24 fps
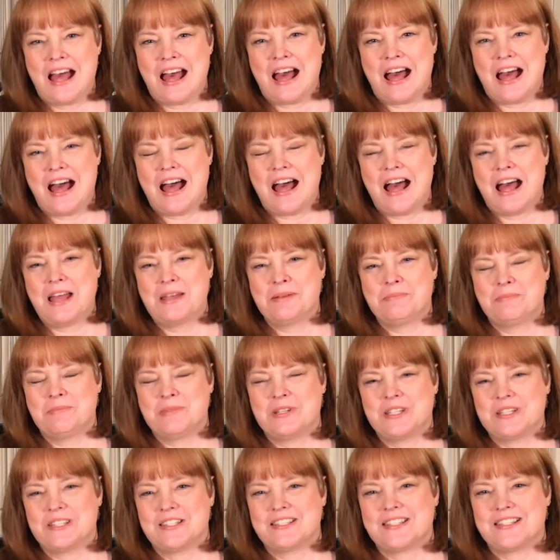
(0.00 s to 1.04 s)
I
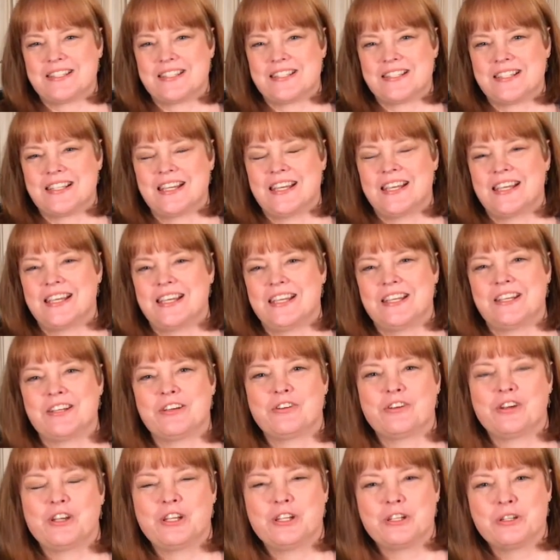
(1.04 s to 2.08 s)
miss
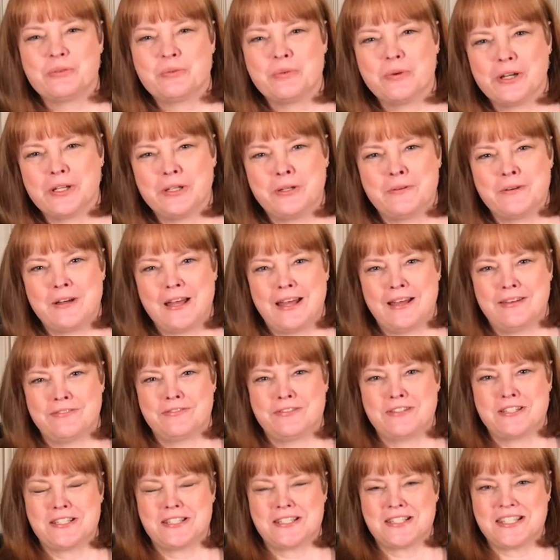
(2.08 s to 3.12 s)
hearing what you have
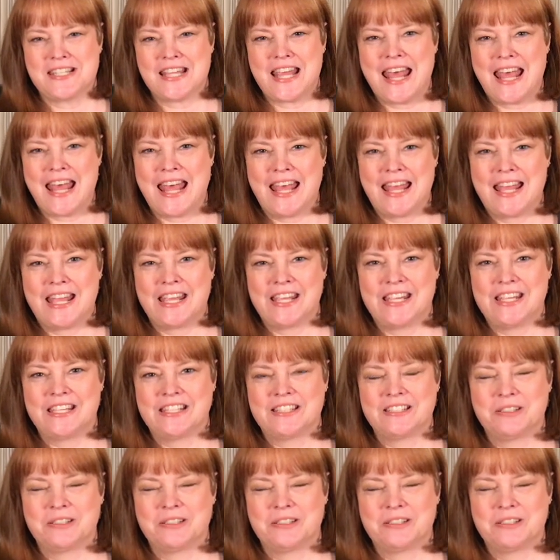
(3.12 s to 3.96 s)
to say.